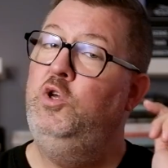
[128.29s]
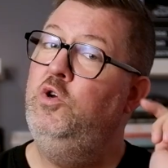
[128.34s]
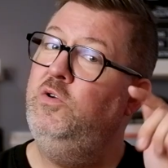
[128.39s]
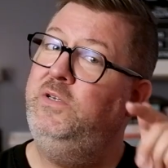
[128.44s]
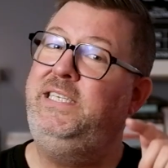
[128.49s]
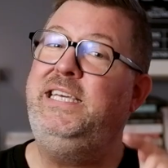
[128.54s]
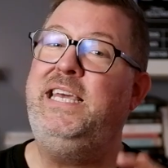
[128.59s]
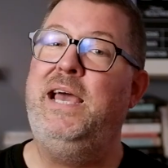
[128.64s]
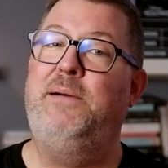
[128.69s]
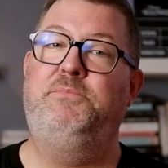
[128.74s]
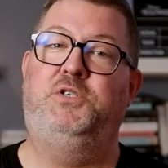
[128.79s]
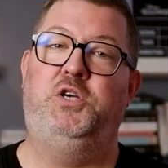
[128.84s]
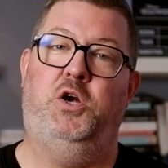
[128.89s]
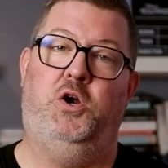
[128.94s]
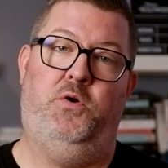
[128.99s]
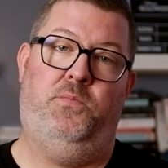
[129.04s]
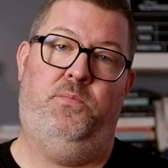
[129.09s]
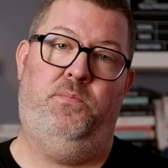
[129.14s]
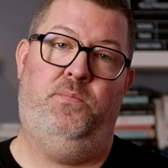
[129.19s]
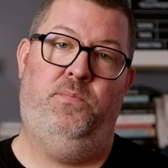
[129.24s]
UTM
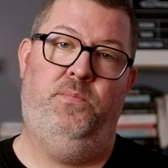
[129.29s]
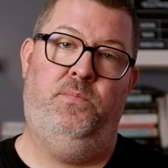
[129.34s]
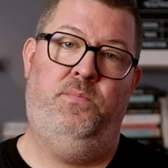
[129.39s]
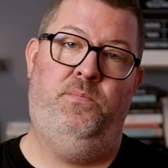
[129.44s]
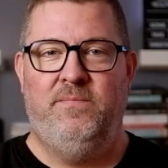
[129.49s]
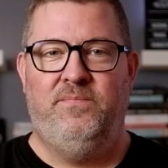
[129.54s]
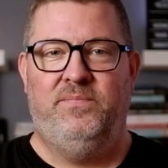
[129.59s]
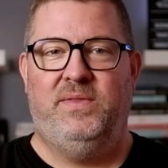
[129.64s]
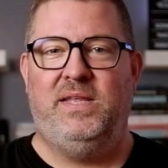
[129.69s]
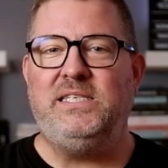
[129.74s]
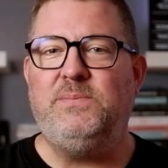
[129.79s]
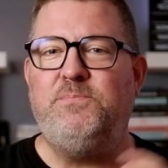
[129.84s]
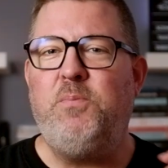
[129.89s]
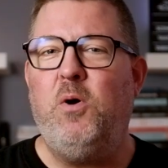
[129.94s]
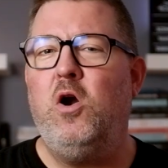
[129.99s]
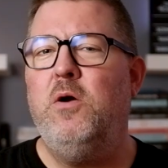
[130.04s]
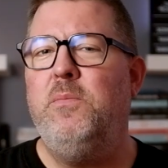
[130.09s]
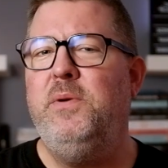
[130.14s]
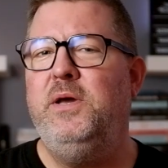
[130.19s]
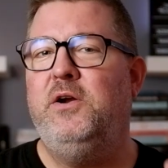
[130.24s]
term. This
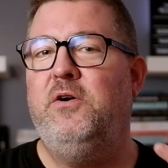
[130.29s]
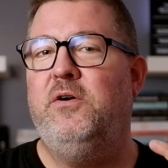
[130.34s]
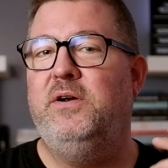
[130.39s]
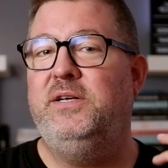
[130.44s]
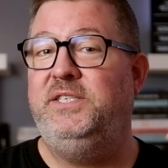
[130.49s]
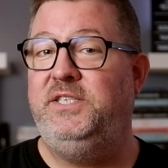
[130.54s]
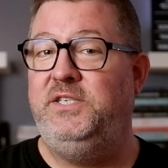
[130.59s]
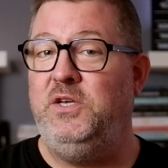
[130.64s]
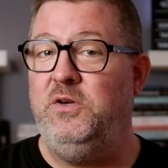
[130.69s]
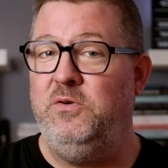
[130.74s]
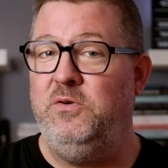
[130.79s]
parameter is